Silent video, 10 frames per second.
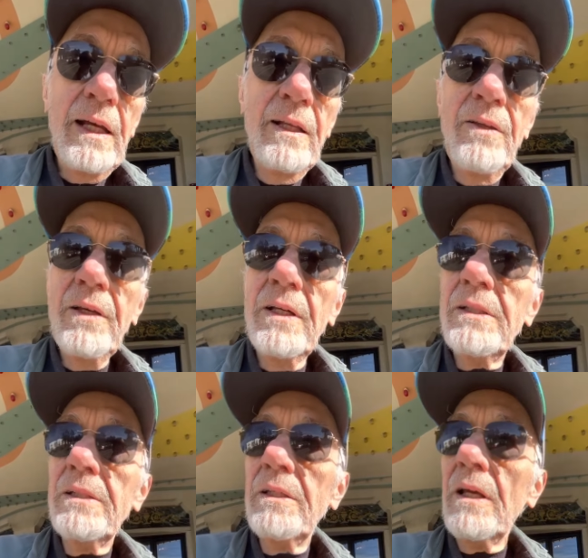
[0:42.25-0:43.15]
in
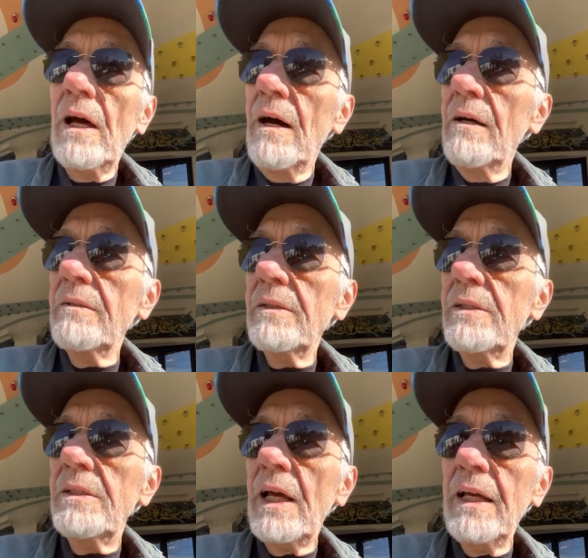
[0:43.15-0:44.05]
this
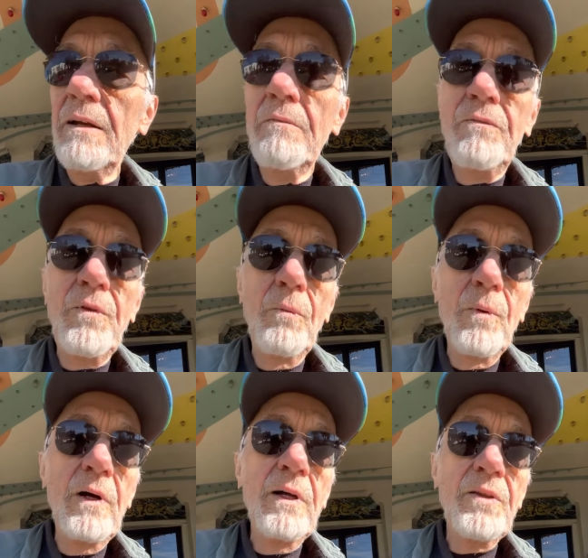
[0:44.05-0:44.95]
state of the
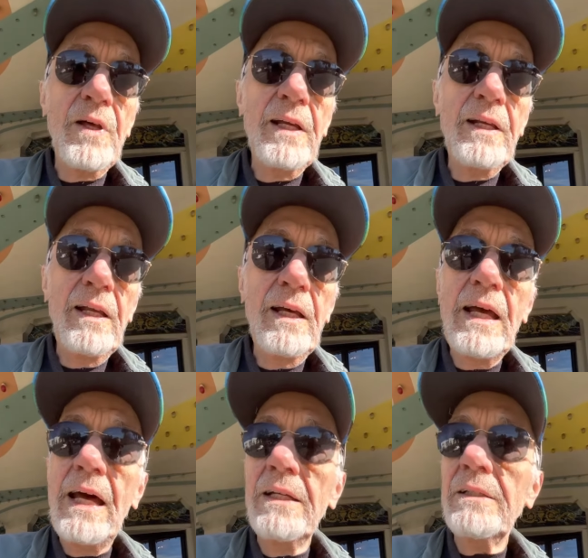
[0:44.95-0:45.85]
world that
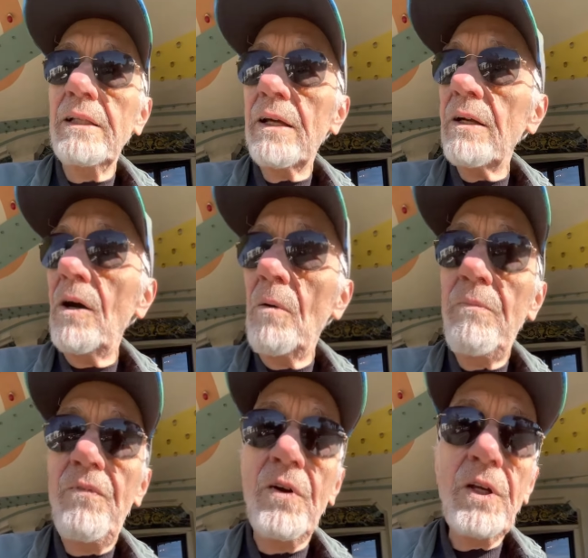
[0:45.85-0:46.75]
has little hope
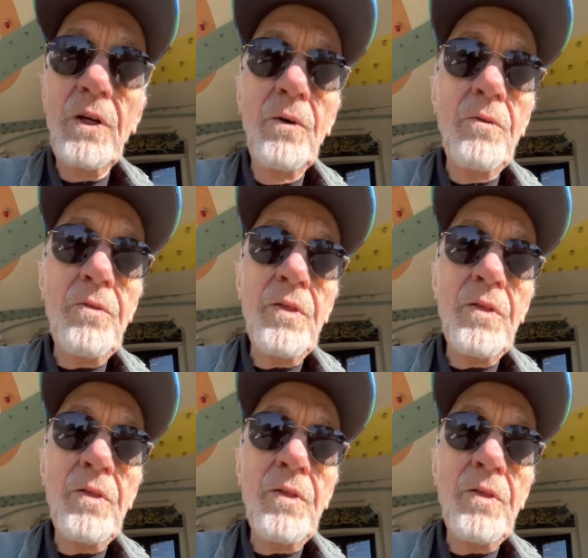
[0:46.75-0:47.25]
for youth